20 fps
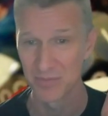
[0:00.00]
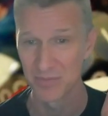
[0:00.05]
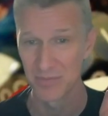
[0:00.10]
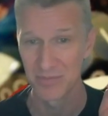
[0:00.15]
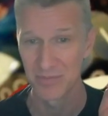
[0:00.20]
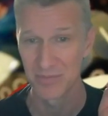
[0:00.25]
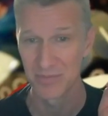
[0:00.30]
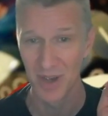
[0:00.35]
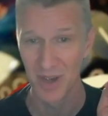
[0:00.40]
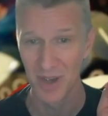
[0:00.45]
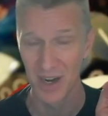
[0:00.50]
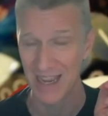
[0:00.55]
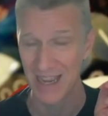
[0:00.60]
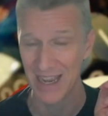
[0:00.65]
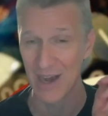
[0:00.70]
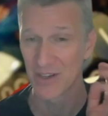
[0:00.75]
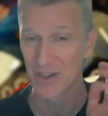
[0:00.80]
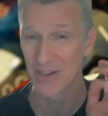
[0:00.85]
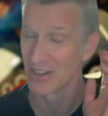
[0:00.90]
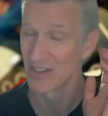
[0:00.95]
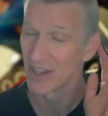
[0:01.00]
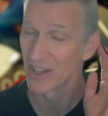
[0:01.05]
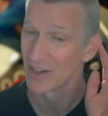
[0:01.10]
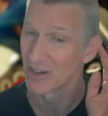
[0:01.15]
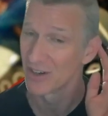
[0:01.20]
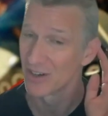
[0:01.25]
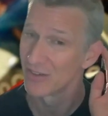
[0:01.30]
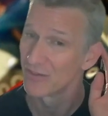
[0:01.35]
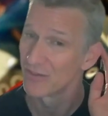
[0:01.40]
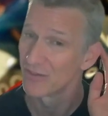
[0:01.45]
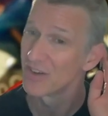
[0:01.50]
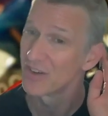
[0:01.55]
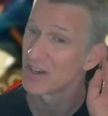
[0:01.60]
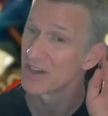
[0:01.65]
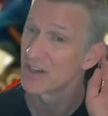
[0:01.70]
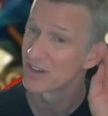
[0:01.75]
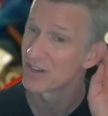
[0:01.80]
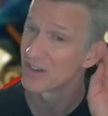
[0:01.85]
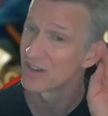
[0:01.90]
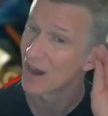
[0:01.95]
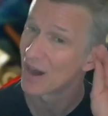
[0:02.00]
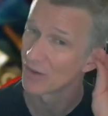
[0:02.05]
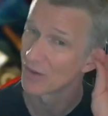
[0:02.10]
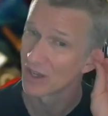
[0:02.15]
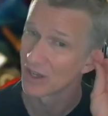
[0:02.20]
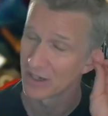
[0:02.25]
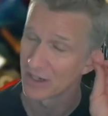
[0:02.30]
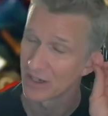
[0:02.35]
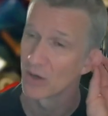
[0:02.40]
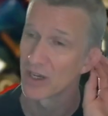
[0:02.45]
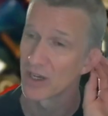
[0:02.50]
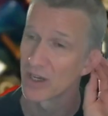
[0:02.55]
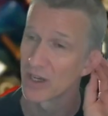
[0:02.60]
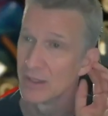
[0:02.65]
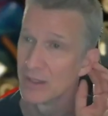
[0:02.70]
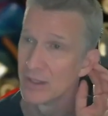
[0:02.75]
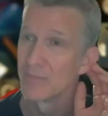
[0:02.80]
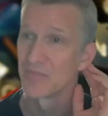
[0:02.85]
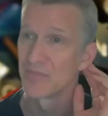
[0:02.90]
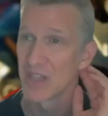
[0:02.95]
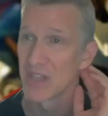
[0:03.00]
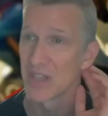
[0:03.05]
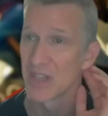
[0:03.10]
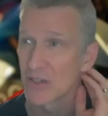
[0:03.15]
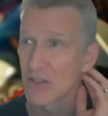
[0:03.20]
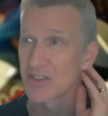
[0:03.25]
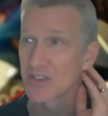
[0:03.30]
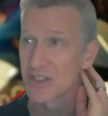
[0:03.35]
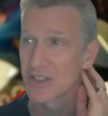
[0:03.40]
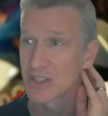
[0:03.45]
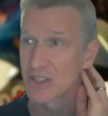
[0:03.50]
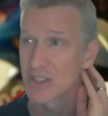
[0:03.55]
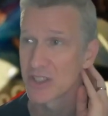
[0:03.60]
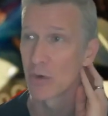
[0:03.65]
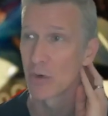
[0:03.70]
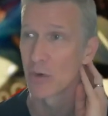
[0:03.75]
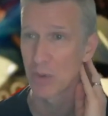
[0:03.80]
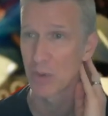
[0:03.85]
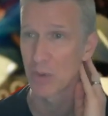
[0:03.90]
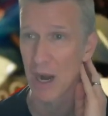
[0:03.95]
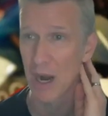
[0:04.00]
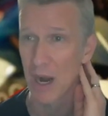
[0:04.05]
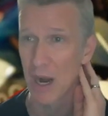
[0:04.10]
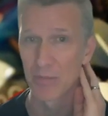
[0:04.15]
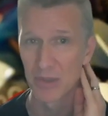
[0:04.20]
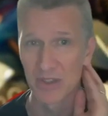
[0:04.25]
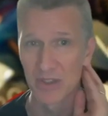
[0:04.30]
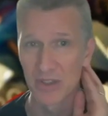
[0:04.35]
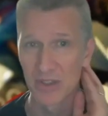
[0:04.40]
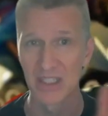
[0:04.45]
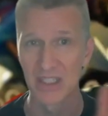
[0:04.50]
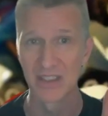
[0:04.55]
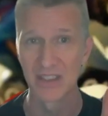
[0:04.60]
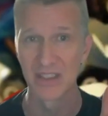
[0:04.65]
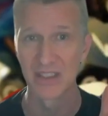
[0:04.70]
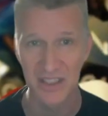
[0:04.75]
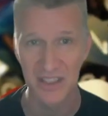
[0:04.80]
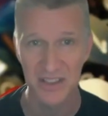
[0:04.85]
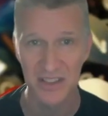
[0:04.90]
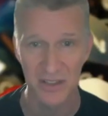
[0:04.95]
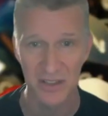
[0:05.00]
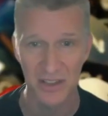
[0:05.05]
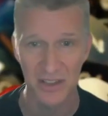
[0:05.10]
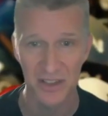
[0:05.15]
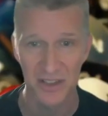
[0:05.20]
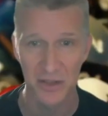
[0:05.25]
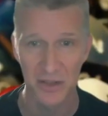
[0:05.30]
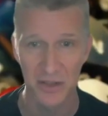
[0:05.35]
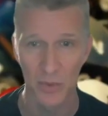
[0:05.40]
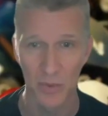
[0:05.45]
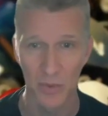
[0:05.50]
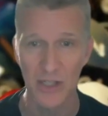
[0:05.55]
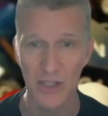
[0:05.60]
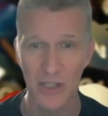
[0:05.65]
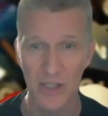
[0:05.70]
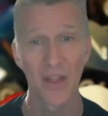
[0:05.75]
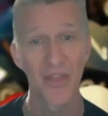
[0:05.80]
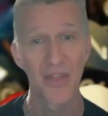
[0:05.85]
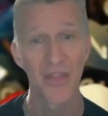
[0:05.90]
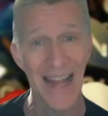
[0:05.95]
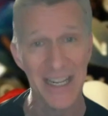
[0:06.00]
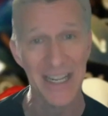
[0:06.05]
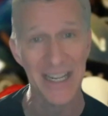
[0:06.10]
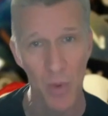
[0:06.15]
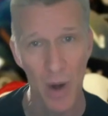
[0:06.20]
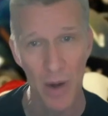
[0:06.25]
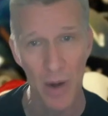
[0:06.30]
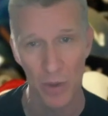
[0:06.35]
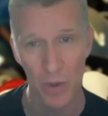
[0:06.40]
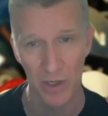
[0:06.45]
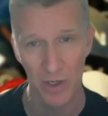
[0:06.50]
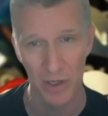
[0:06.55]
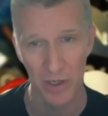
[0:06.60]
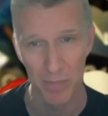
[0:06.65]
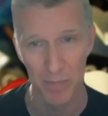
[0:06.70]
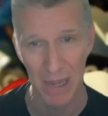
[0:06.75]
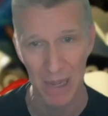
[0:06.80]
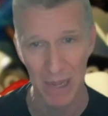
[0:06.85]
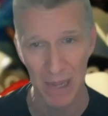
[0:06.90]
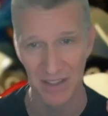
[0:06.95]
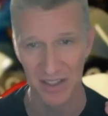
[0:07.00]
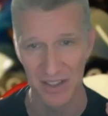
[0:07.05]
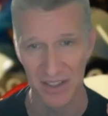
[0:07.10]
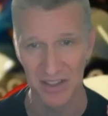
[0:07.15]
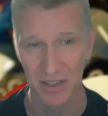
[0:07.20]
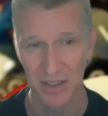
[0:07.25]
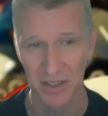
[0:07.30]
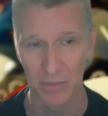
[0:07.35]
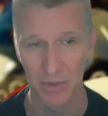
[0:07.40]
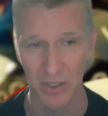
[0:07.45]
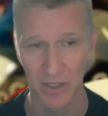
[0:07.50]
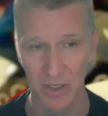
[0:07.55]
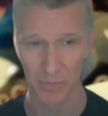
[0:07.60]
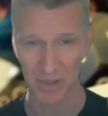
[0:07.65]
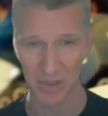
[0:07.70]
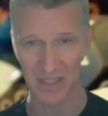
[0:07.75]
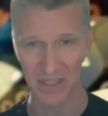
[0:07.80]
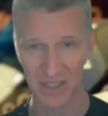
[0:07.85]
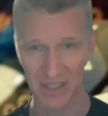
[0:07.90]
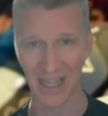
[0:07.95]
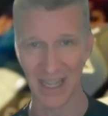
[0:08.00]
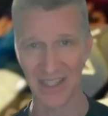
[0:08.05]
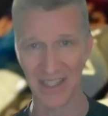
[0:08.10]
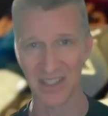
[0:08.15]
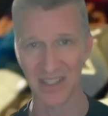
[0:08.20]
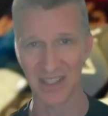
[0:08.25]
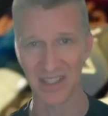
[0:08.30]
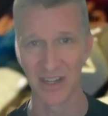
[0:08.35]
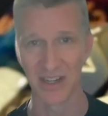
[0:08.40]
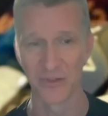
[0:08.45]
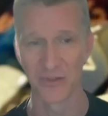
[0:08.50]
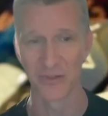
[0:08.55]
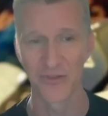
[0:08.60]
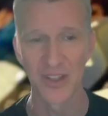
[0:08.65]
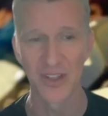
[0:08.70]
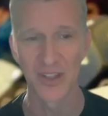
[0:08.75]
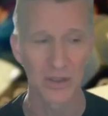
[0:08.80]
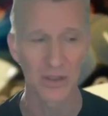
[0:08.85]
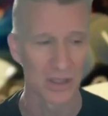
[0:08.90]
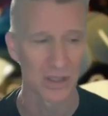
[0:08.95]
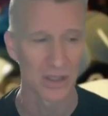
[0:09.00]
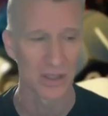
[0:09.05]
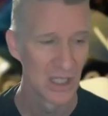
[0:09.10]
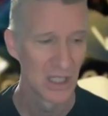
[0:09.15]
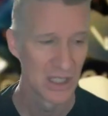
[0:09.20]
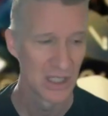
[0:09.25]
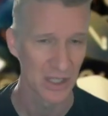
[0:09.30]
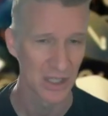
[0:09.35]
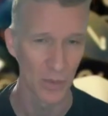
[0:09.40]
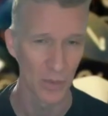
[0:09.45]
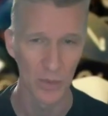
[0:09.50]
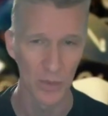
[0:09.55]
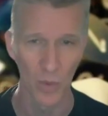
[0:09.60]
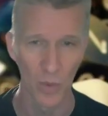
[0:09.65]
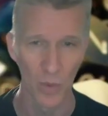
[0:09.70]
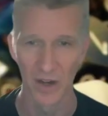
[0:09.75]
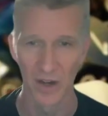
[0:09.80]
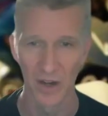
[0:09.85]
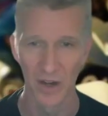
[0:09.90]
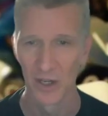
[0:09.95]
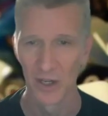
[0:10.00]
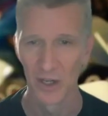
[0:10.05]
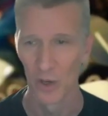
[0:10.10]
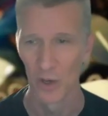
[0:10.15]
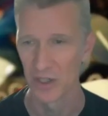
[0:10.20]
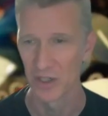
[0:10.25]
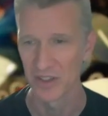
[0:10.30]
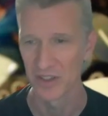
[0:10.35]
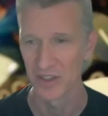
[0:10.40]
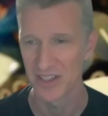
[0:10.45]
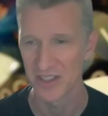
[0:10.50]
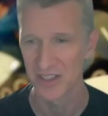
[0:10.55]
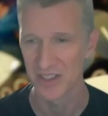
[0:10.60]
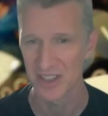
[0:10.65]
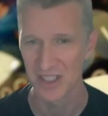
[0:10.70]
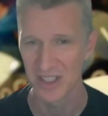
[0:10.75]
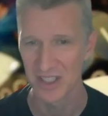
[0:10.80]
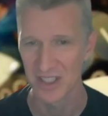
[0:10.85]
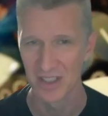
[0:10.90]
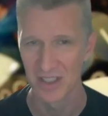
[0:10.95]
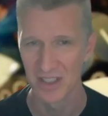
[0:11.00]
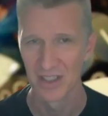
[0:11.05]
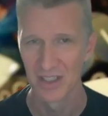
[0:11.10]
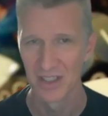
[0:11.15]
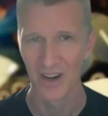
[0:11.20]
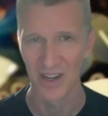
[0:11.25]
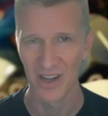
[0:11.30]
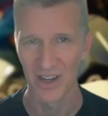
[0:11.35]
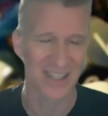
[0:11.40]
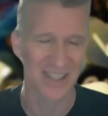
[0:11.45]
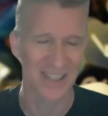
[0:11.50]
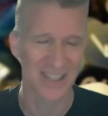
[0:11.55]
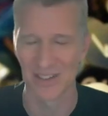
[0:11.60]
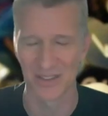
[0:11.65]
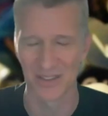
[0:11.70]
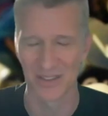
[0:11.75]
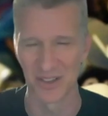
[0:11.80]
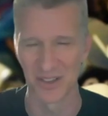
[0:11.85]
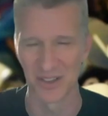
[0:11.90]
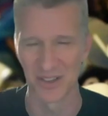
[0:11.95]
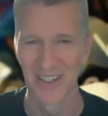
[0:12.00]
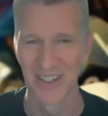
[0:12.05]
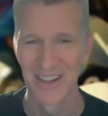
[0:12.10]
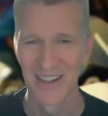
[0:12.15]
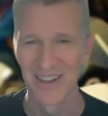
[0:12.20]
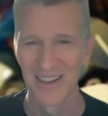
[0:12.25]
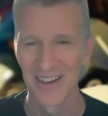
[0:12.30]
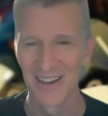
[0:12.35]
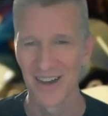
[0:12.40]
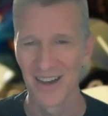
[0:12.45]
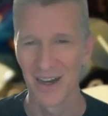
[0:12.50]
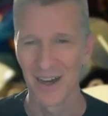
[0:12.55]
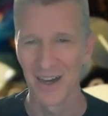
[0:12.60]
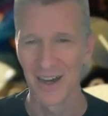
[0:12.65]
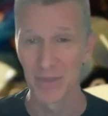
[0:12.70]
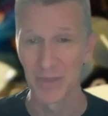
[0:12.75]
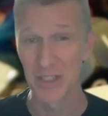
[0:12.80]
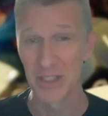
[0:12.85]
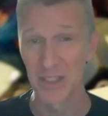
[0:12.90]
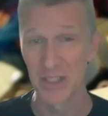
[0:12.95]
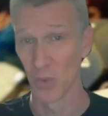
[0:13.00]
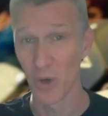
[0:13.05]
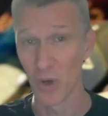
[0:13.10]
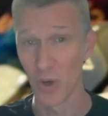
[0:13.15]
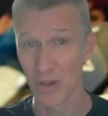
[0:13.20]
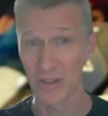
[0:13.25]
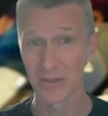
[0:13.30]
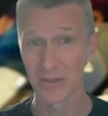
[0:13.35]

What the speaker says: a calculator and figured out, like, okay, here's the general probability in this situation, and that's why we're going to peg this number here, because that's the kind of feel that we want. Or did they just think, oh yeah, that sounds good, because it worked.